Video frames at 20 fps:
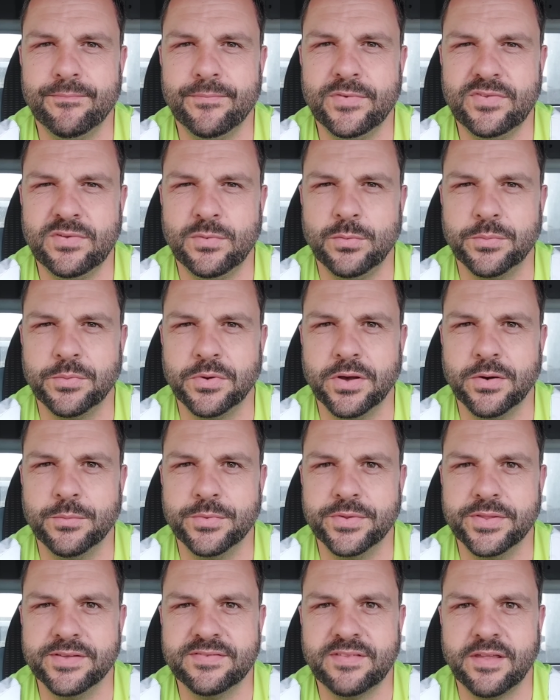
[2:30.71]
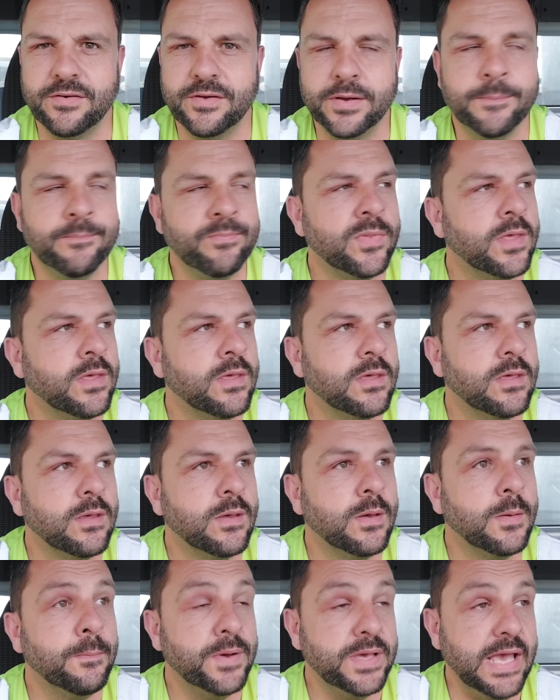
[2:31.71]
You see where I'm going with this, don't you?
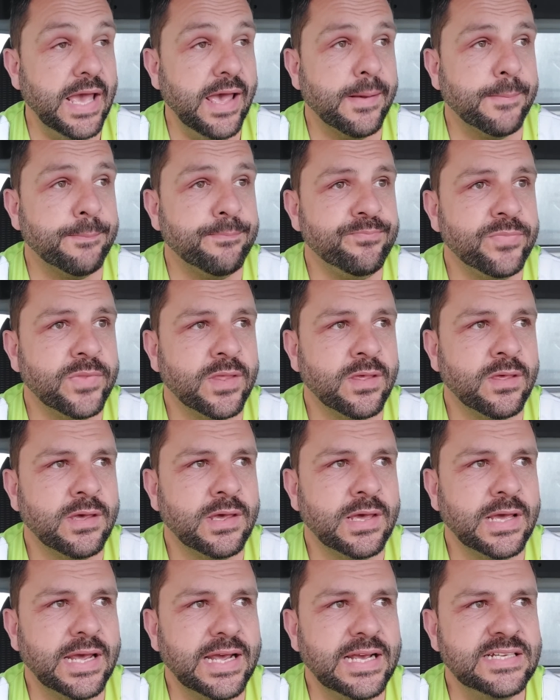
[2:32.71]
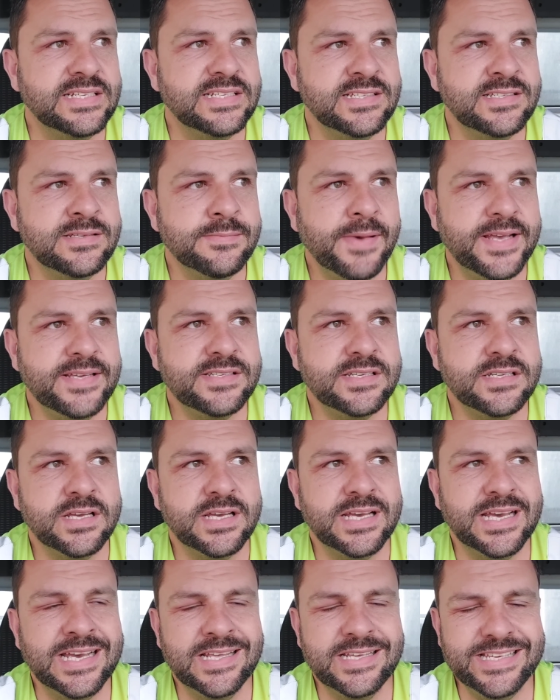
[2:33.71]
But yeah, it's amazing.
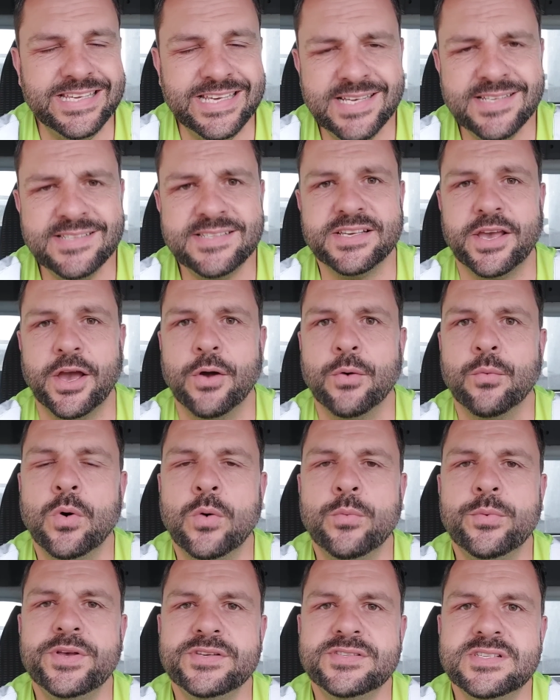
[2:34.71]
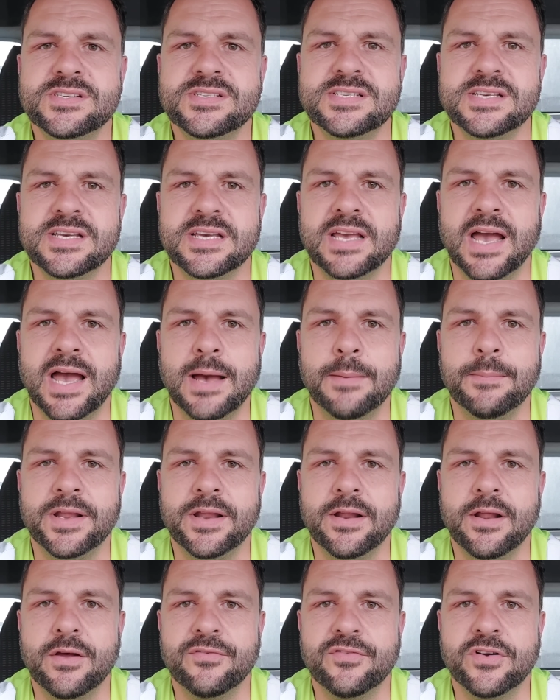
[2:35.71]
Years ago, what we used to see
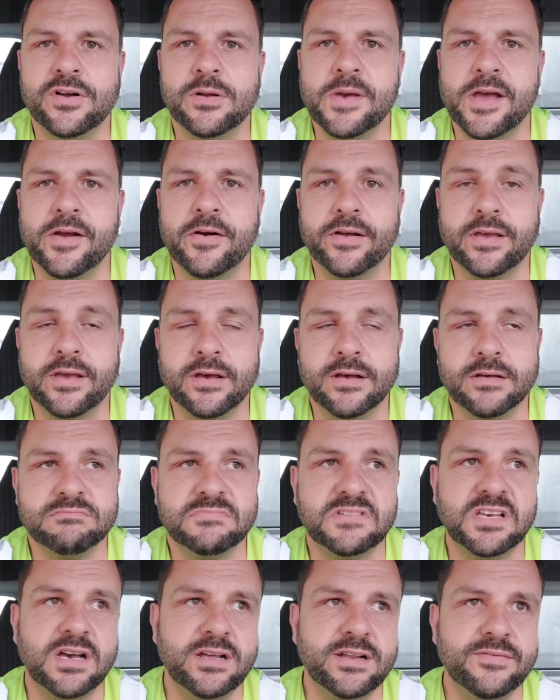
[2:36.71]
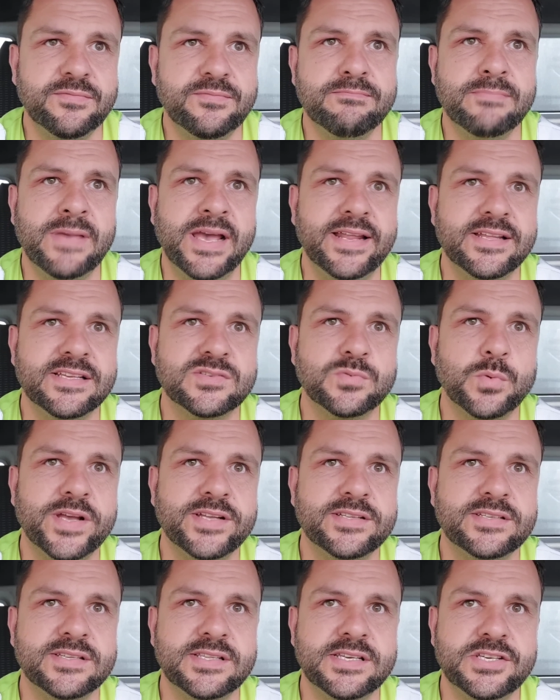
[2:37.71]
happening over in America kind of made its
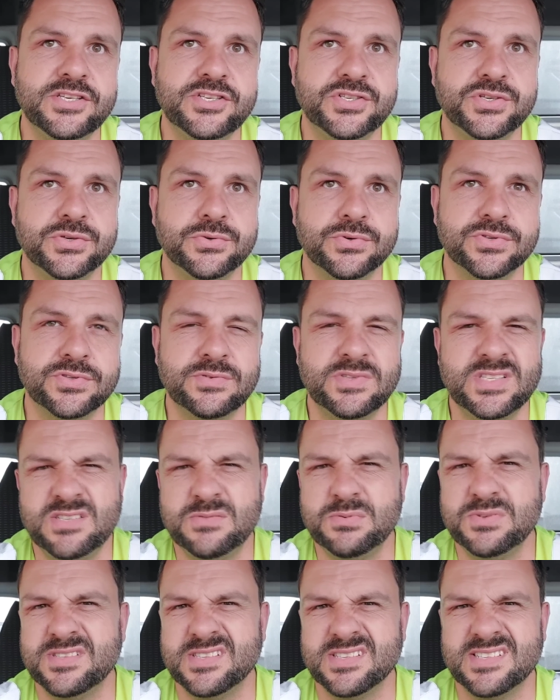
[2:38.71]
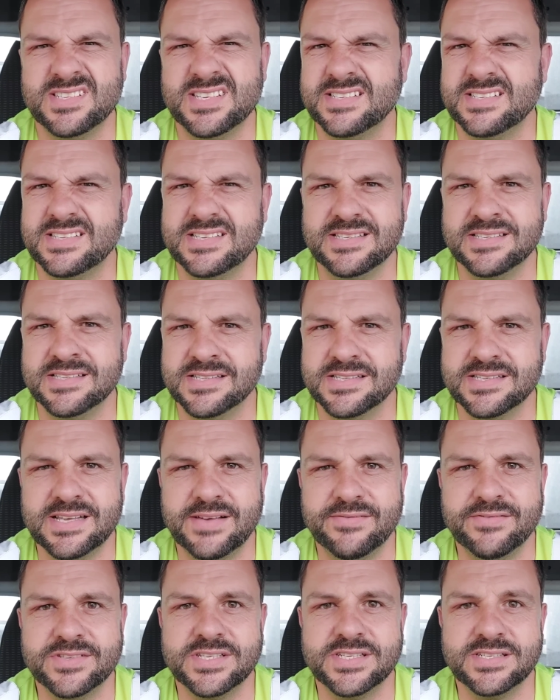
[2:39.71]
way to these shores. This was the 60s and the
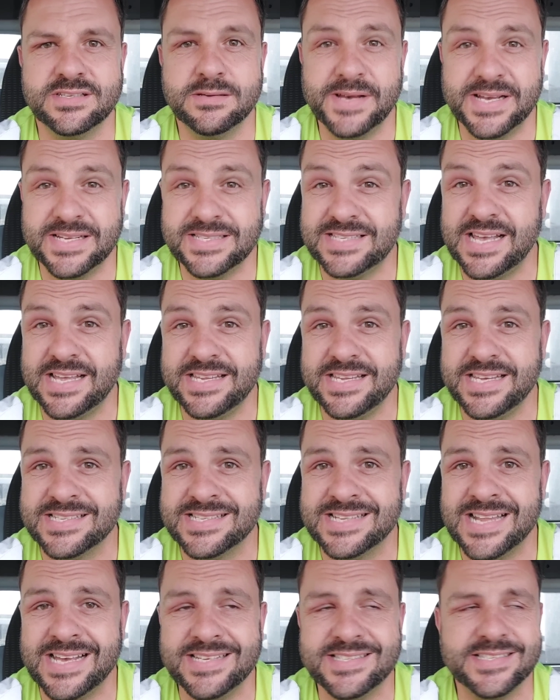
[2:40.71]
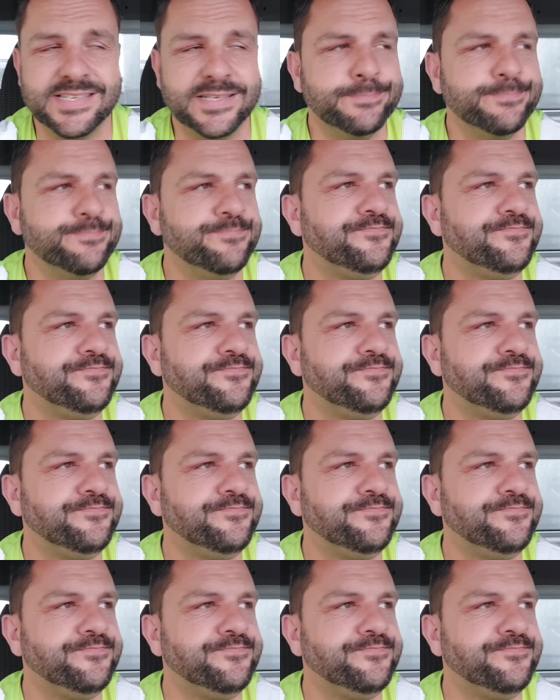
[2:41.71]
70s, about 10 years later.